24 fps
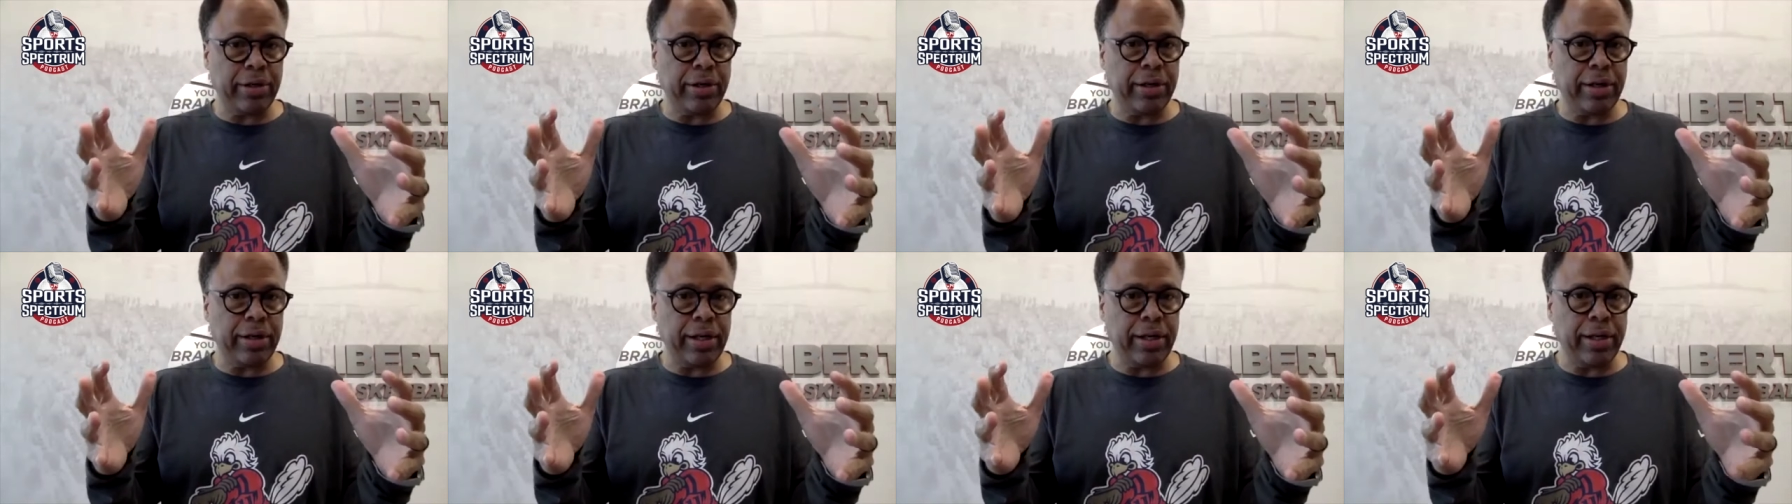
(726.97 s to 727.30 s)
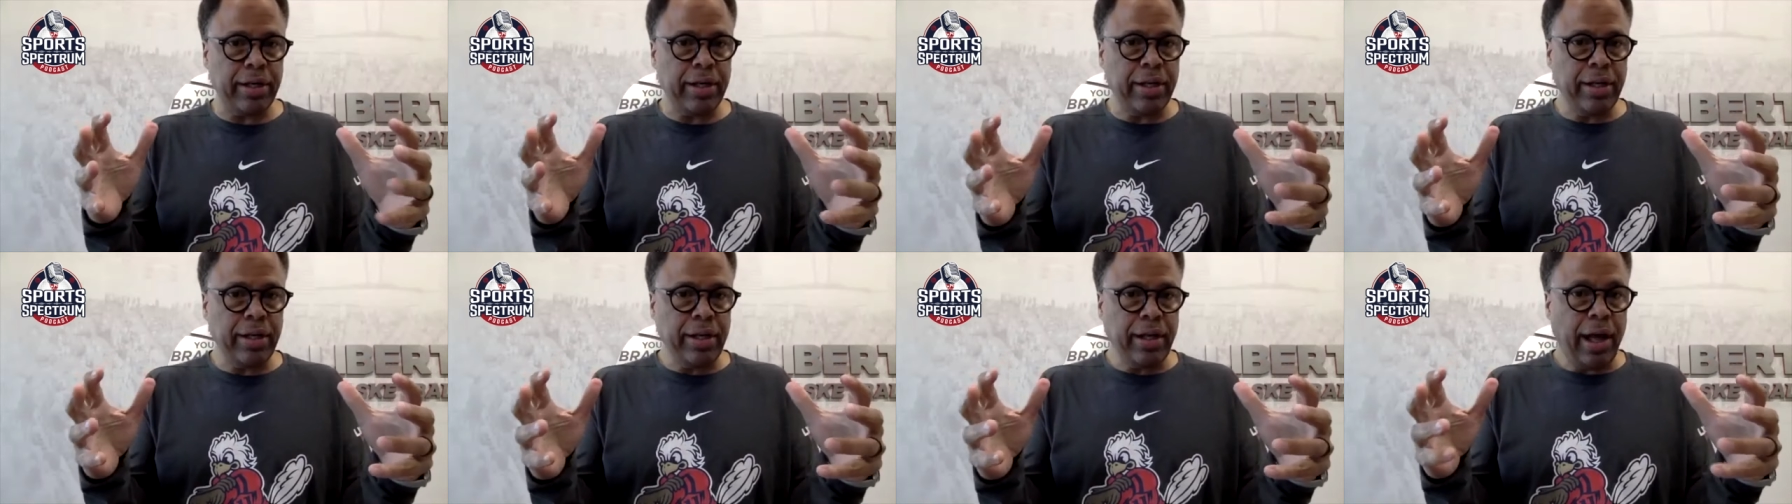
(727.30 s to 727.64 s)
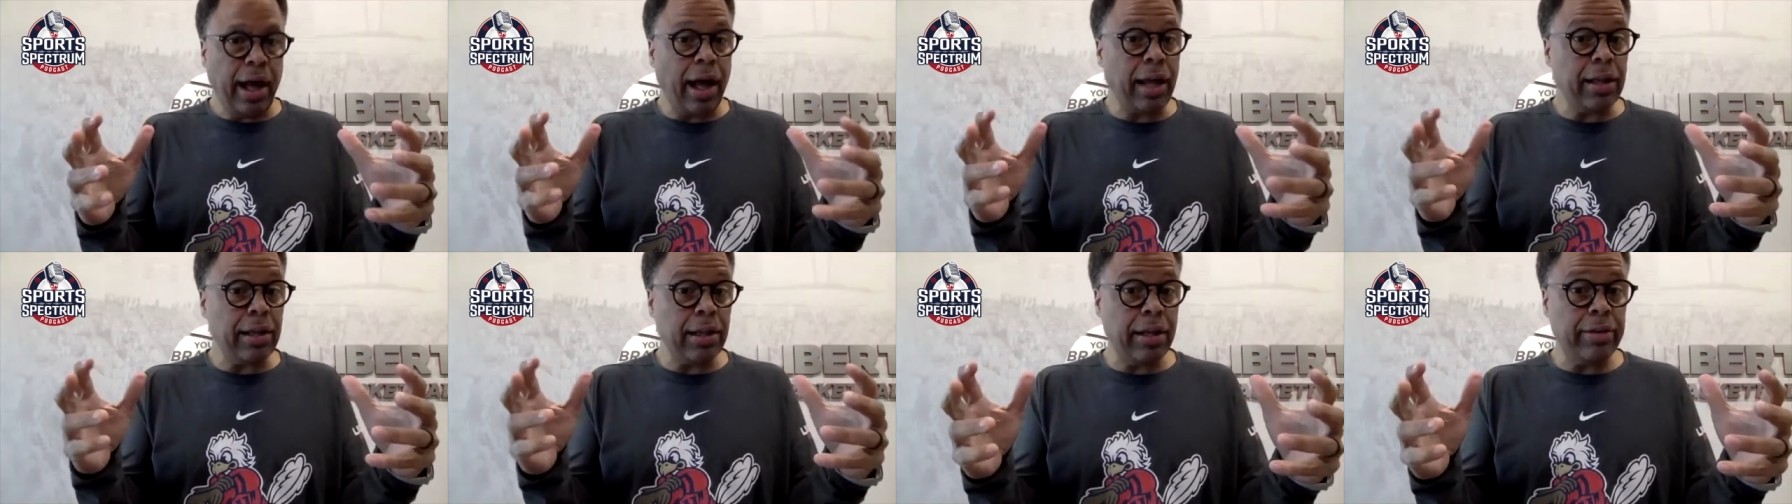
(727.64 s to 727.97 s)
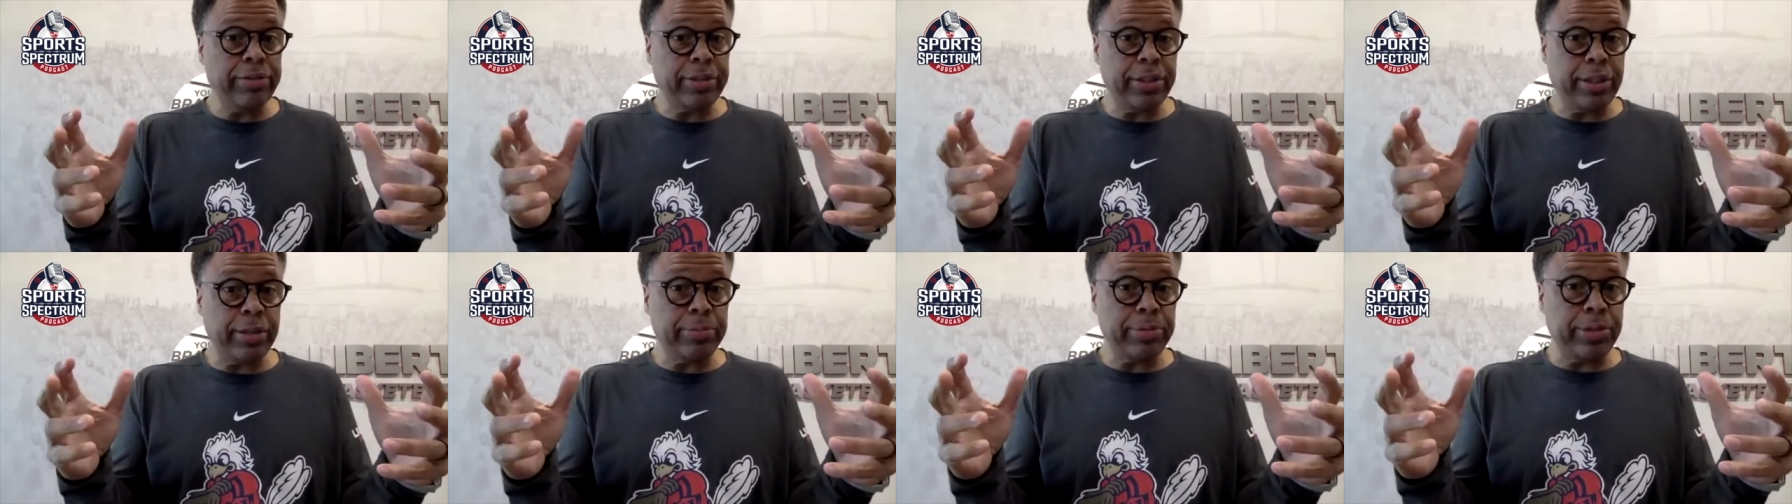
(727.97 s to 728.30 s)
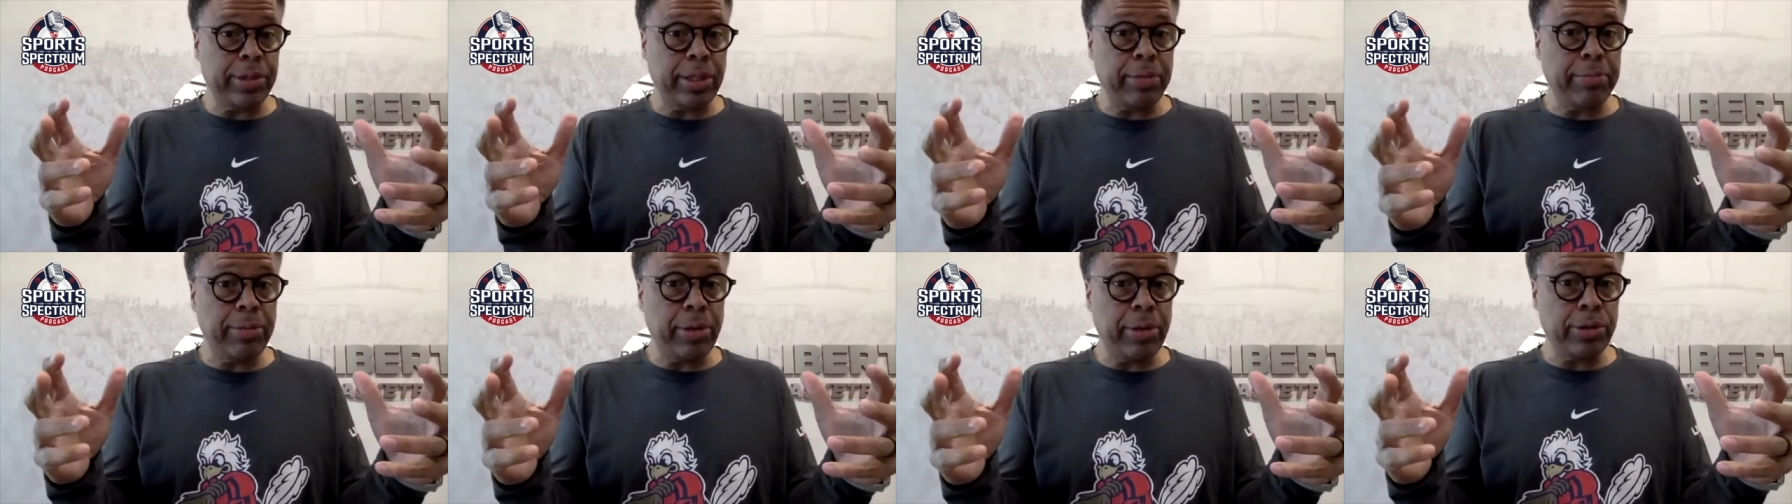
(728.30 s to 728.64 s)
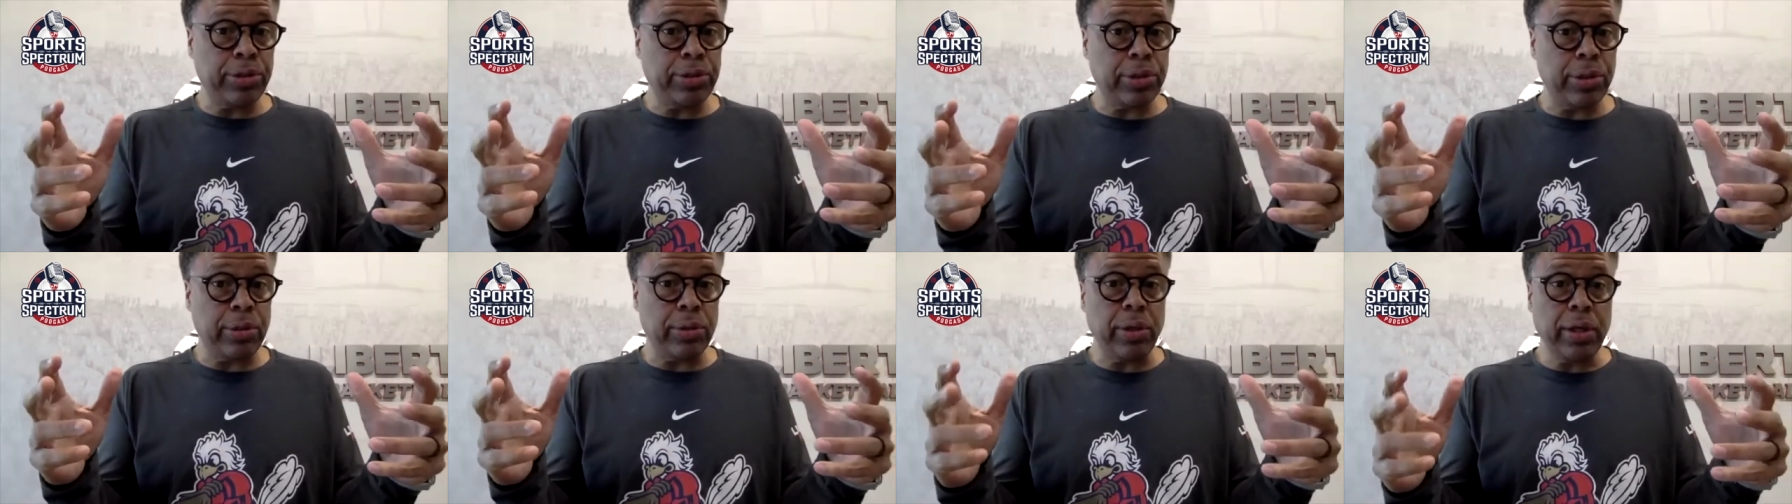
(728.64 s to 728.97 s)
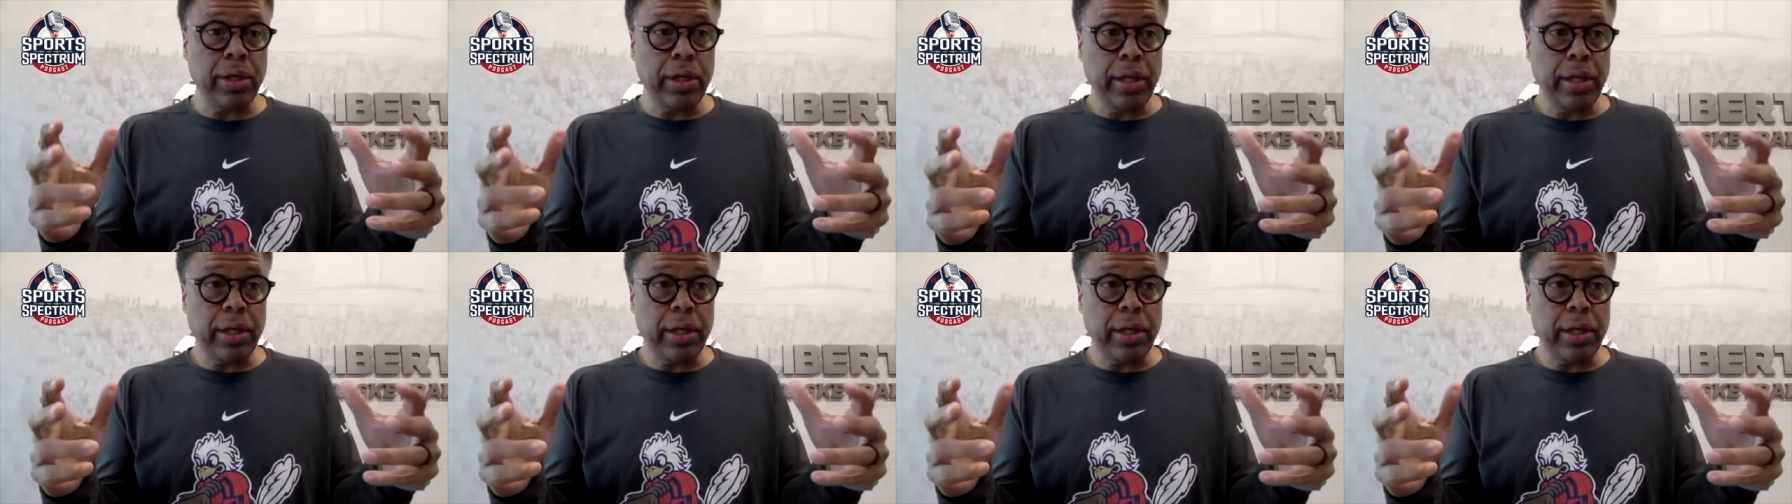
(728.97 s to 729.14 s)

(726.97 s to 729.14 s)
And I love Tim Tebow, so